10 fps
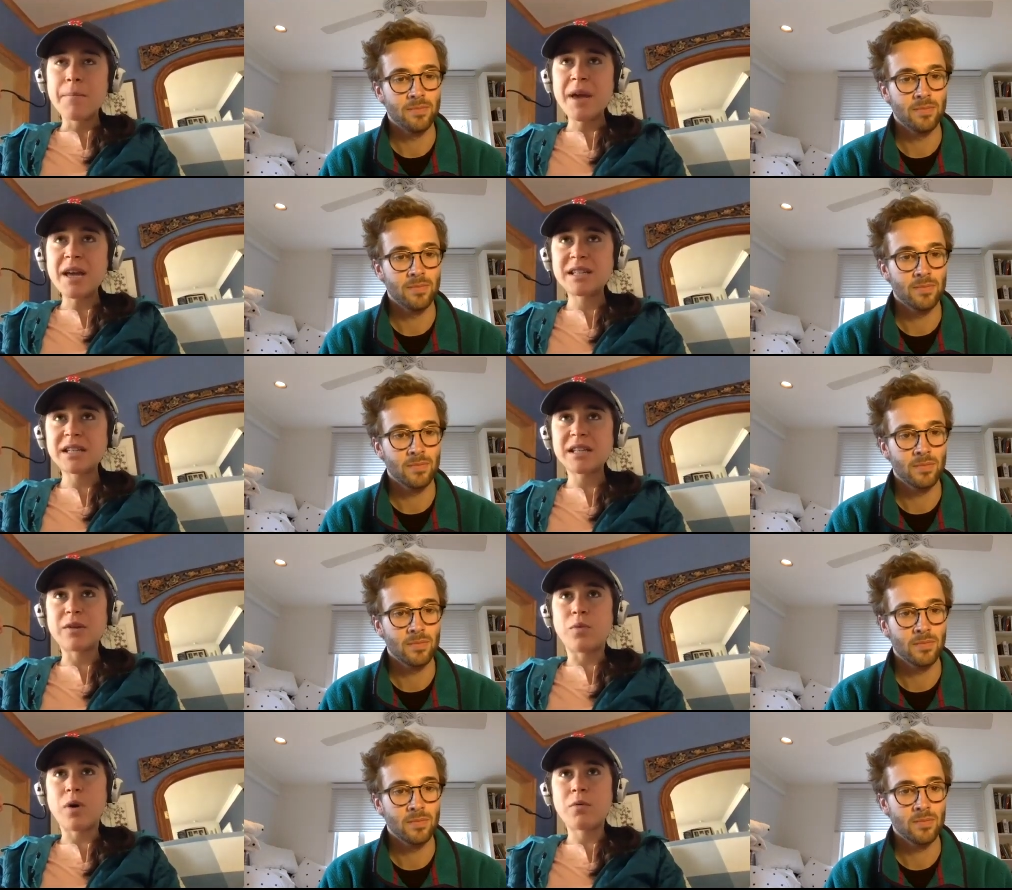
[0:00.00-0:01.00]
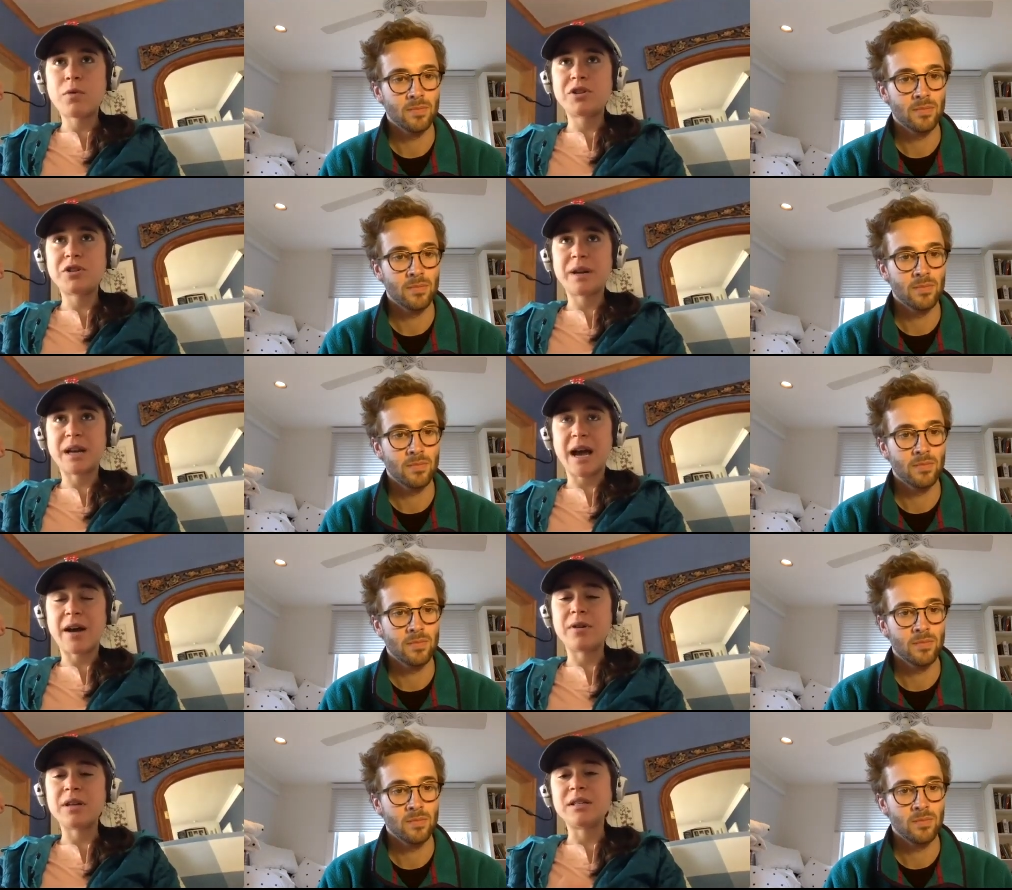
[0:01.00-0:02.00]
Speaker 1: basically what we're doing
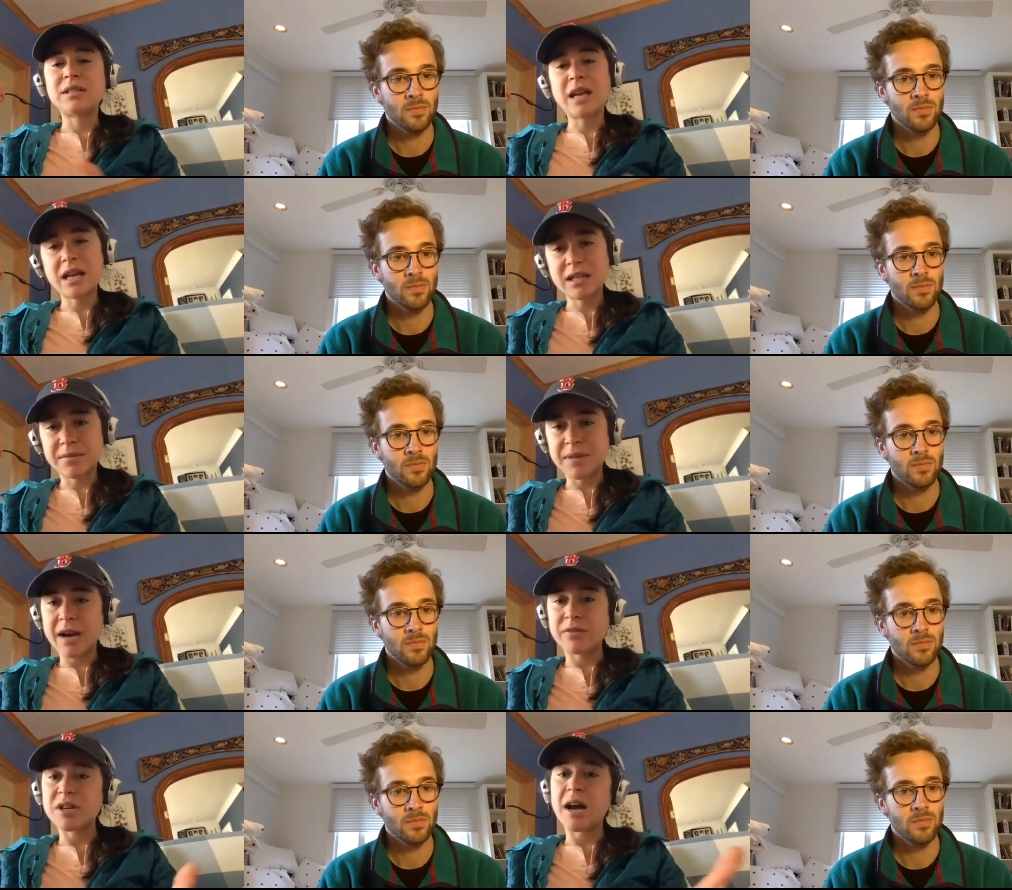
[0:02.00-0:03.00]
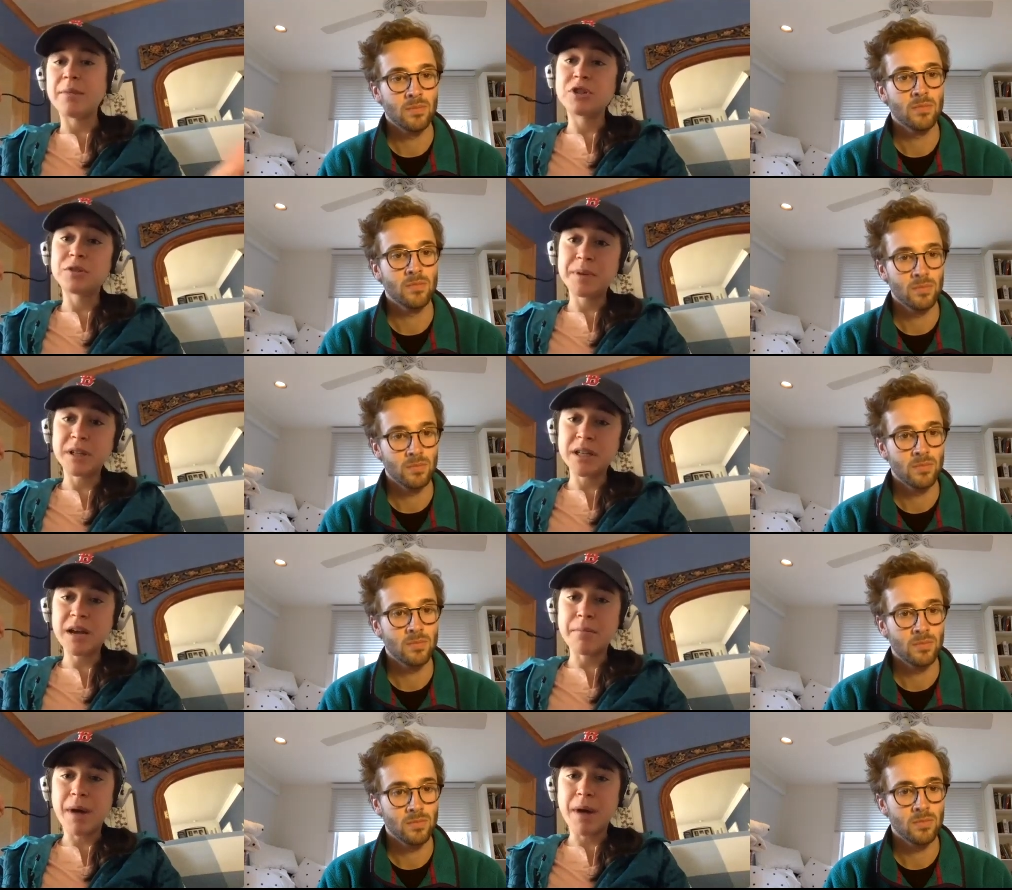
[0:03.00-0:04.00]
now is taking some downtime just building
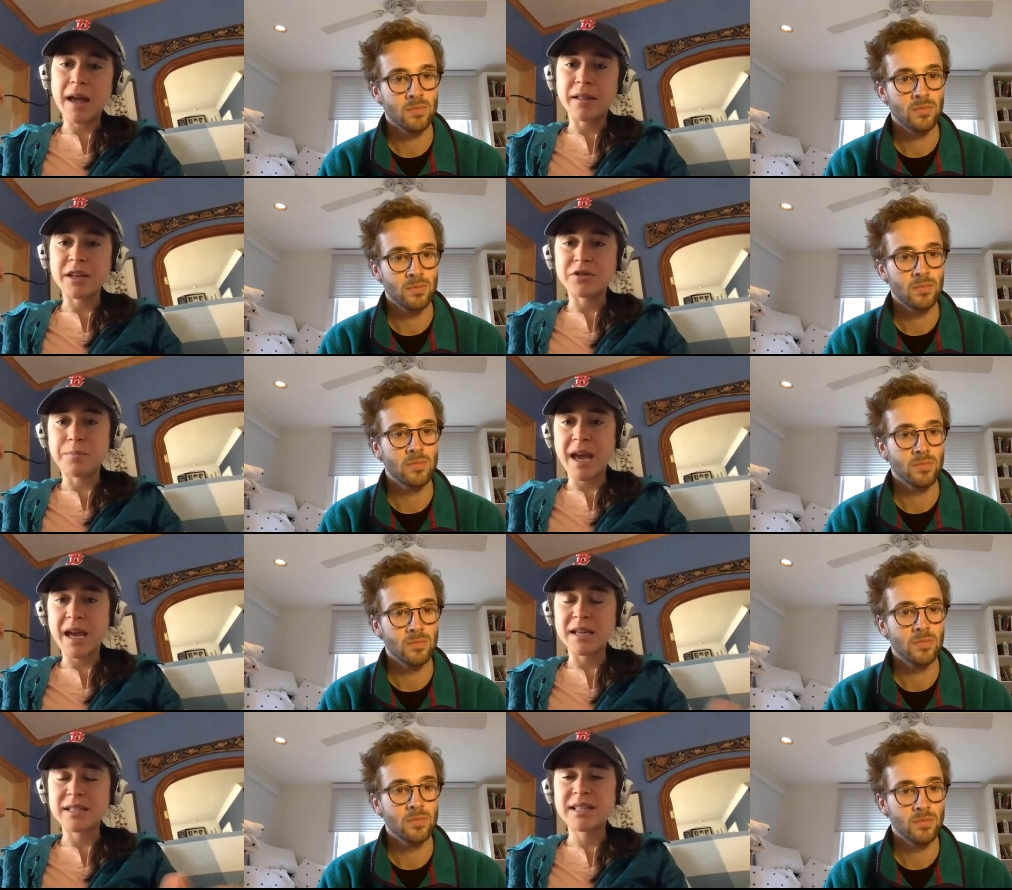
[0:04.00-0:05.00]
up mileage base